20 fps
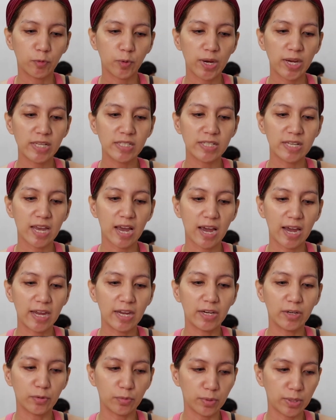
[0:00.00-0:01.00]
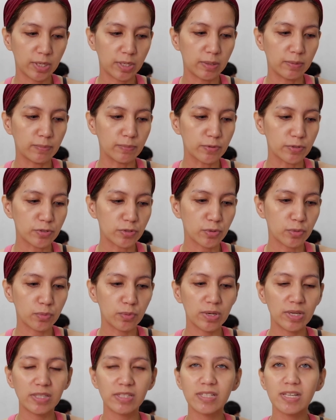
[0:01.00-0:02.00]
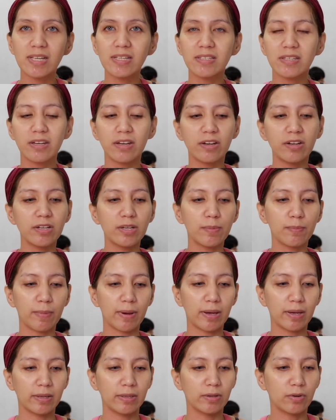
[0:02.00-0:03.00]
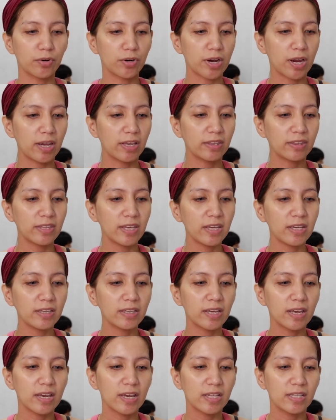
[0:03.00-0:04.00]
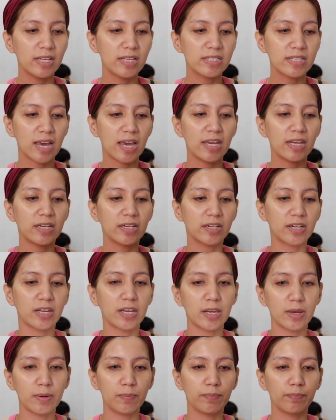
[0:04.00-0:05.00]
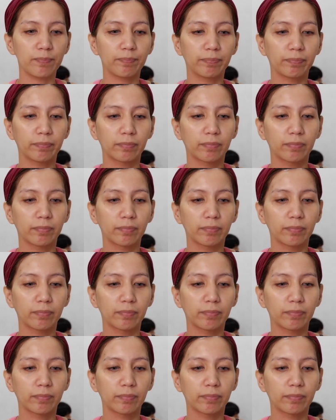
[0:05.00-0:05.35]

crazy eye cream. So it says here naman, or I think this eye cream,